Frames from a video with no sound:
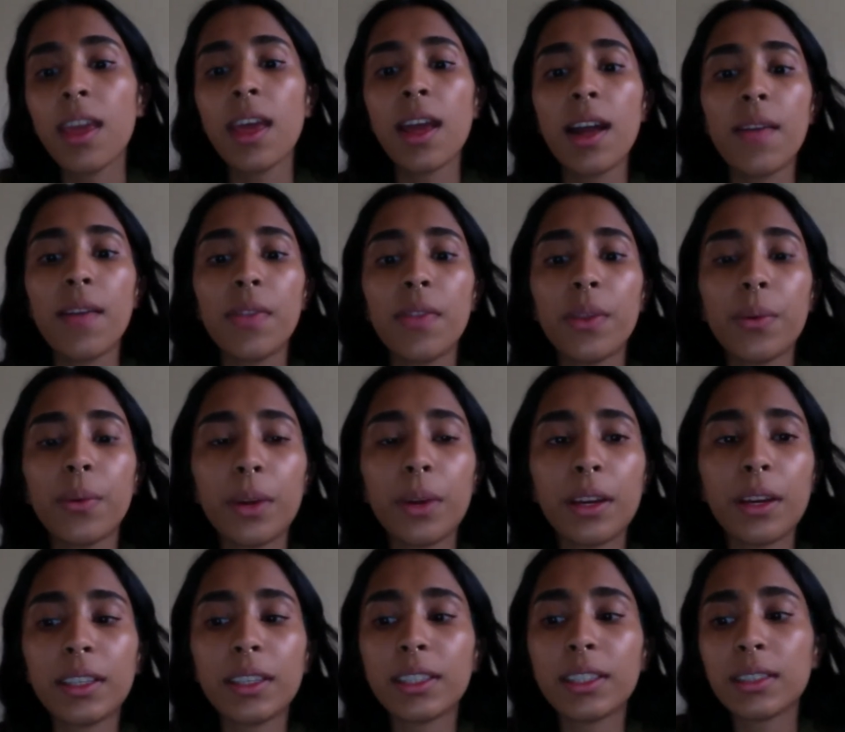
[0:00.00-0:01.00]
and the
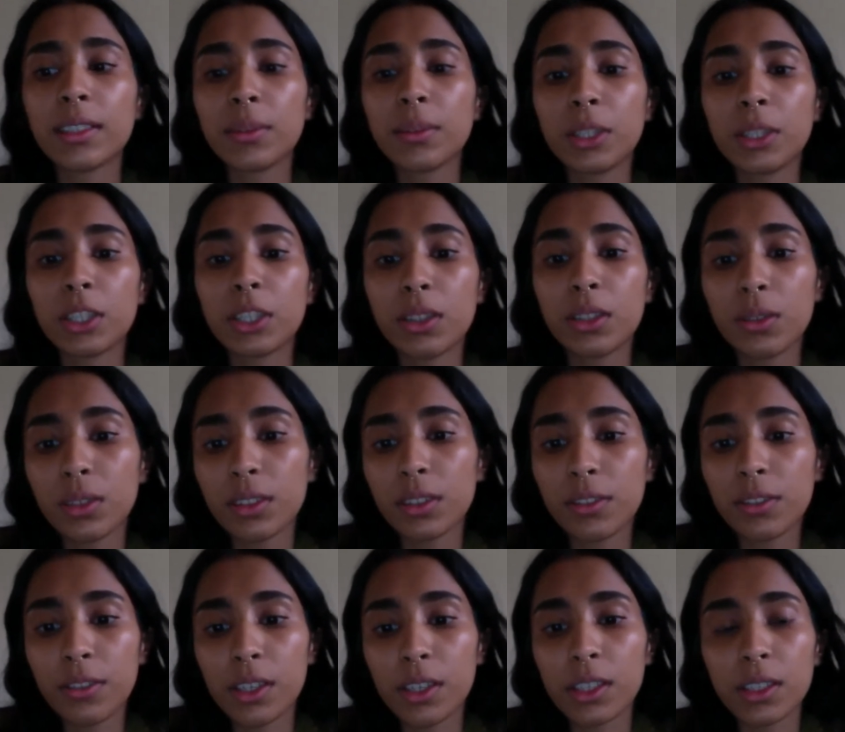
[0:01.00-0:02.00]
ways in which those of
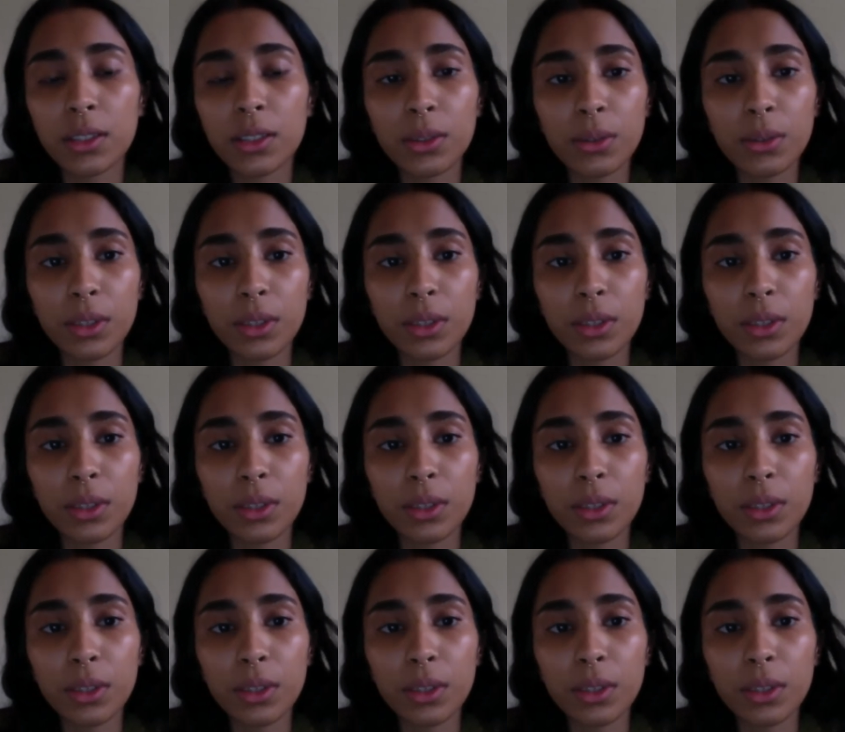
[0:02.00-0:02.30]
us who